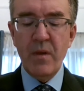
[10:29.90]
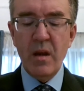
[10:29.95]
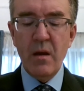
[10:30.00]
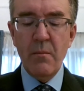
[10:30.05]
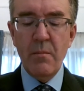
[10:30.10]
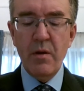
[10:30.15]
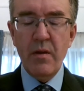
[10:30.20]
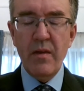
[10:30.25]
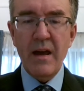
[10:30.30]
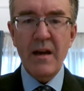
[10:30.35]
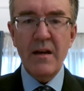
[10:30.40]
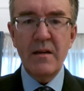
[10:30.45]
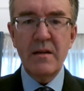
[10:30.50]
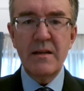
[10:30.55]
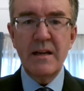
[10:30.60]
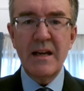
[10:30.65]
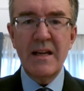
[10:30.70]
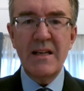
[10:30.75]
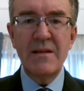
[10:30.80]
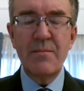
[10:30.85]
But that
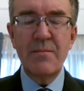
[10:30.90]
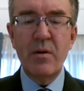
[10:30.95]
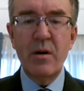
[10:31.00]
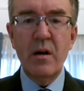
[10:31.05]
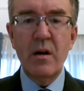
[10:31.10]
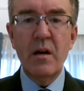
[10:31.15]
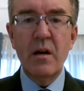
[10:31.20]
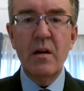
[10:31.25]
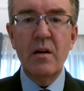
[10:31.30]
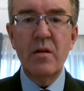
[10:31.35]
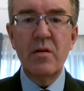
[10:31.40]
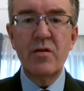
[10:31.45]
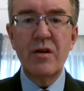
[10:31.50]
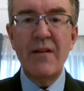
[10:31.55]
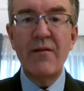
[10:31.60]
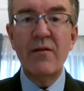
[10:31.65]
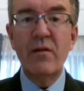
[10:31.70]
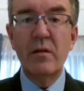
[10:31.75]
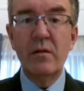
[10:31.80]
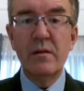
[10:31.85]
diaspora
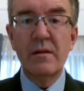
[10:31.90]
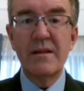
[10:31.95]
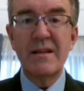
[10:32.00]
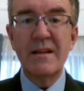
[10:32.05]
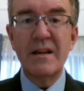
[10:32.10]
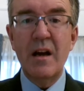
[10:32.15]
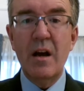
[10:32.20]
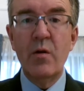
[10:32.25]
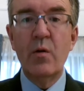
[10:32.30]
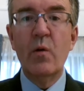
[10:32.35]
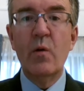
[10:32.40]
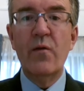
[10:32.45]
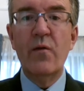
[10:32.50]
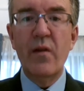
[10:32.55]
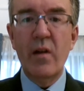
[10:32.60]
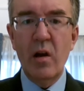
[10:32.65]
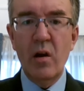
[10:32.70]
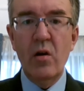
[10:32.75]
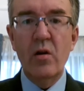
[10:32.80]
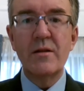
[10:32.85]
travels an
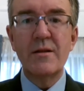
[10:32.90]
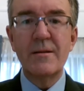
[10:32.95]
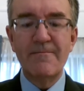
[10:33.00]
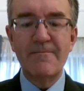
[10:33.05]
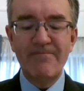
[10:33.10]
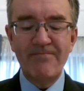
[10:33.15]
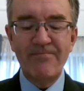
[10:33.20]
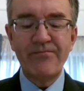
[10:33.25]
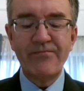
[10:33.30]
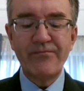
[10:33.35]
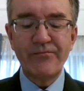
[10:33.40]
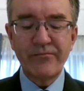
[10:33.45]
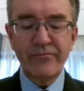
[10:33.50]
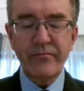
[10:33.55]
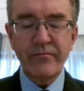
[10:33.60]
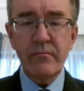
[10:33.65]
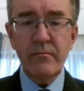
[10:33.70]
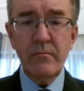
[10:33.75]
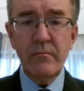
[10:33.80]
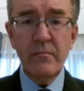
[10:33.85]
awful lot
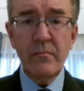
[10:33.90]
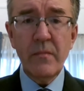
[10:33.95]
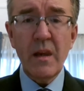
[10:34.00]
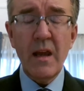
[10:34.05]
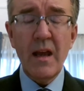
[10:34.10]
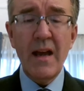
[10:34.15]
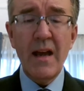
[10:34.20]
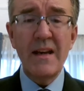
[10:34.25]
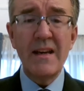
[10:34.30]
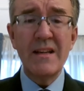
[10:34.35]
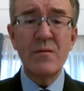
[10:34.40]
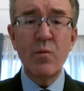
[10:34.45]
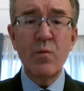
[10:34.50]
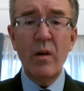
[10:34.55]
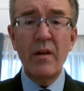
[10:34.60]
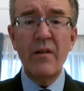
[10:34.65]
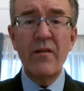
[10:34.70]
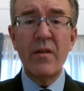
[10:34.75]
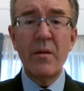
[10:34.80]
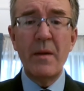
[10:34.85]
and is
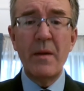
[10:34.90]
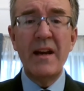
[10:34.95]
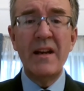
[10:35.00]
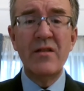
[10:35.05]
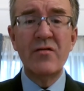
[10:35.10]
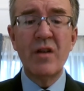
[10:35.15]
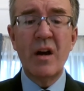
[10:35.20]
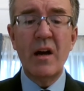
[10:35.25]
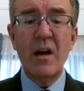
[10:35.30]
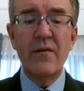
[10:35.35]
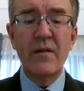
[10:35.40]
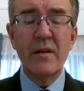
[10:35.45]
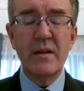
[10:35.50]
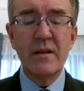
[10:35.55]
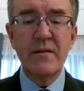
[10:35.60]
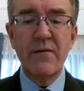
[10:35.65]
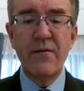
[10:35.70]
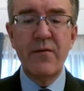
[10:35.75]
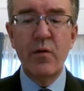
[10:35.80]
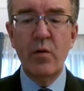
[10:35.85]
one of the main
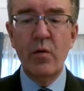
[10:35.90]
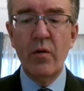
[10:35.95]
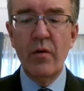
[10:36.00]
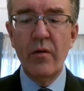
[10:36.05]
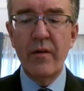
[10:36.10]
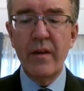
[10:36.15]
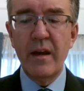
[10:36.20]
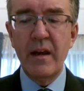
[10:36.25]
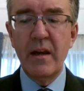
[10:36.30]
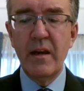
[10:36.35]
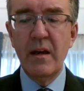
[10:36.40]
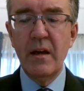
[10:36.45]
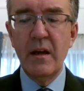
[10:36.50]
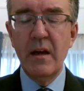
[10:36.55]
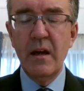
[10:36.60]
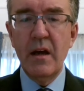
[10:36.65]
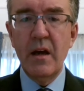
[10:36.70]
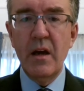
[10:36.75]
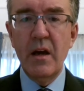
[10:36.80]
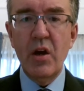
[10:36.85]
drivers for the
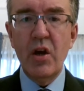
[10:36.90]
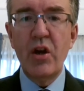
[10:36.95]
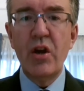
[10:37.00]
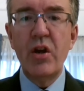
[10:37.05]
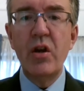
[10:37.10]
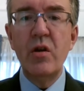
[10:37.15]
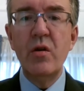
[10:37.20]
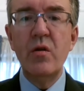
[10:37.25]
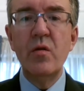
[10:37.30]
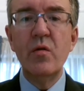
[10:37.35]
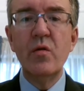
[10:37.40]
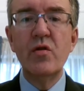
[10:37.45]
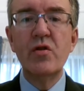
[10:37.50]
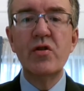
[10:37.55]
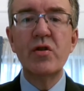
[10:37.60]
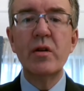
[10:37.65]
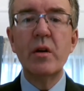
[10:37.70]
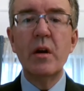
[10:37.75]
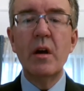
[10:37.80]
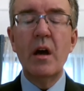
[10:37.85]

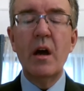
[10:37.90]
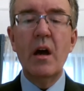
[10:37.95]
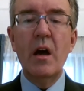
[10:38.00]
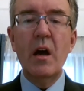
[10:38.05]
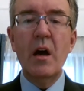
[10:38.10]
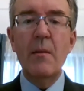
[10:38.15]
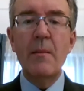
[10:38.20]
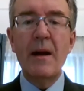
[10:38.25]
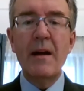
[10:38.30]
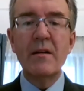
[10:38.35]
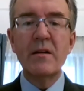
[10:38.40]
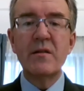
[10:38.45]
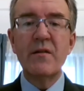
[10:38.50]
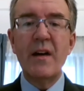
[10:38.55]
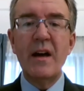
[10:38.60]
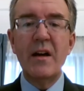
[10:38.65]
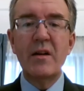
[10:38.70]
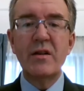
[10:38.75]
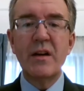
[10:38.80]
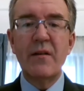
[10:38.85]
huge amount of
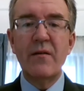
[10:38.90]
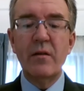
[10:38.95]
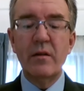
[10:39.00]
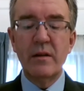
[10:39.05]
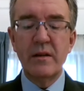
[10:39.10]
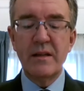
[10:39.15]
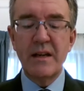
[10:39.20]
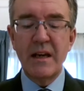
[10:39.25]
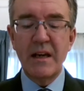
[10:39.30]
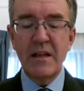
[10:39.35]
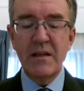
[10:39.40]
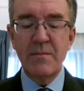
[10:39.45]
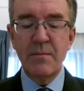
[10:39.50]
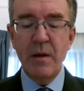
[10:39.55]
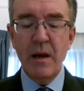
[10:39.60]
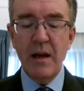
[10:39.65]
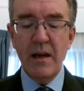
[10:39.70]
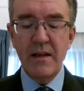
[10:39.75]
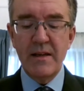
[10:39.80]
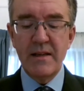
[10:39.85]
air travel that takes
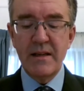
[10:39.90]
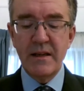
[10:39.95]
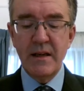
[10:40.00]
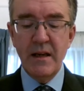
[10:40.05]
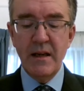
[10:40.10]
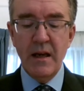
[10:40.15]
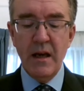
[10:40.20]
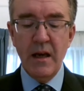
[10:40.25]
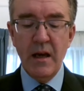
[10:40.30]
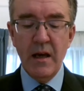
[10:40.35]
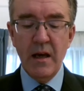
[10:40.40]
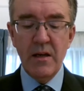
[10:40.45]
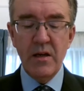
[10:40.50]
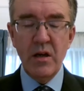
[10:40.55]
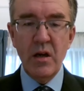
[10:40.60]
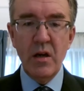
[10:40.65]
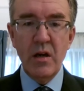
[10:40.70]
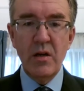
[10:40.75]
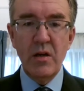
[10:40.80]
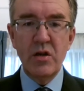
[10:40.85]
place
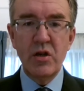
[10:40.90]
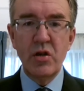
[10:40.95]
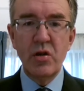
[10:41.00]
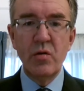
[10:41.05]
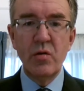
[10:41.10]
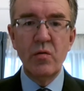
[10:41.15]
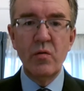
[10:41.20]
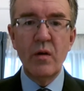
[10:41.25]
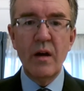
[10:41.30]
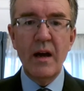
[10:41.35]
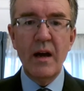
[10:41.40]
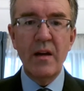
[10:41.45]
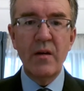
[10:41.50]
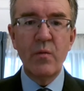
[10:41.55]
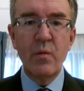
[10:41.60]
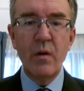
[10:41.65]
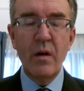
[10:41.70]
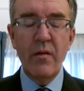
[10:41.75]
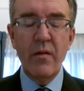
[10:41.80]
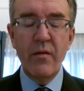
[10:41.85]
to and
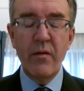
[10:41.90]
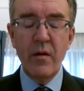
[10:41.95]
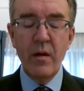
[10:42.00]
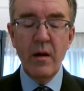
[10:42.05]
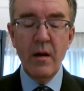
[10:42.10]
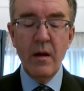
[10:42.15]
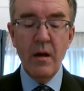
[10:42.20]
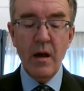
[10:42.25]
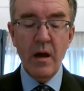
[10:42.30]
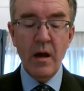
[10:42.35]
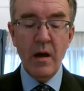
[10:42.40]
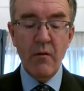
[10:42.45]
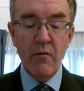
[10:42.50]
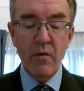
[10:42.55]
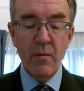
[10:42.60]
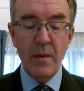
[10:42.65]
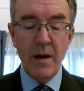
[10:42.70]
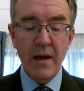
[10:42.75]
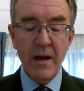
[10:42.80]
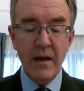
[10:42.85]
with
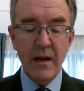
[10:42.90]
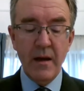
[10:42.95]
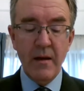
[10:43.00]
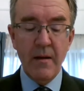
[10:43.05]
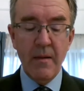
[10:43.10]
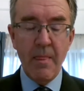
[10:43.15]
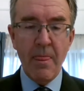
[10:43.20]
Romania.